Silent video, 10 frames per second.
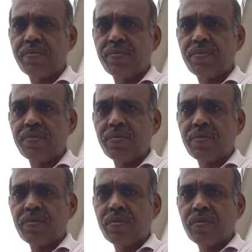
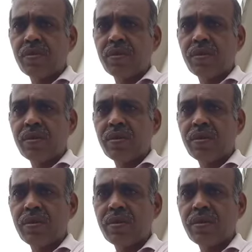
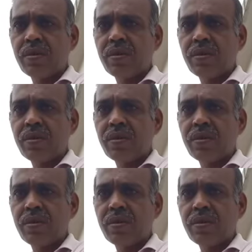Nobody speaks.